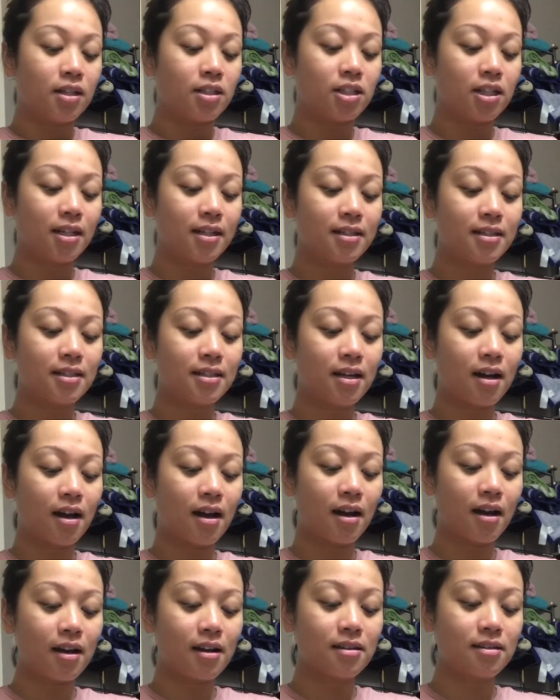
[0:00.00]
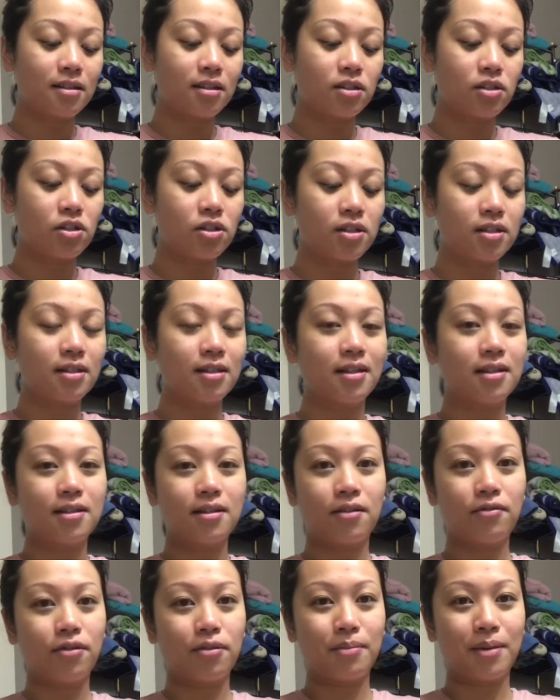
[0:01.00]
just because it's just
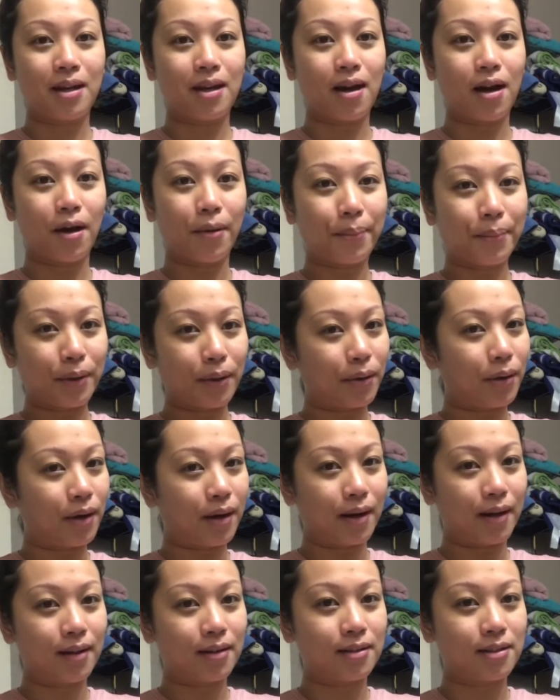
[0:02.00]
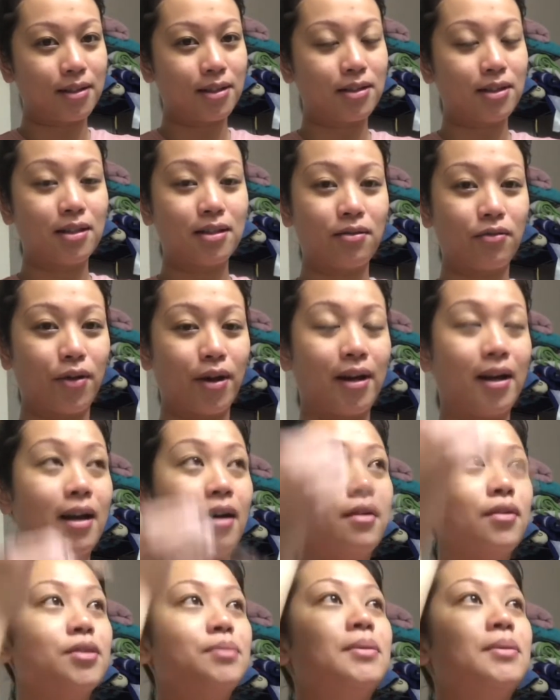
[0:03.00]
easier for me to upload it just as of right now,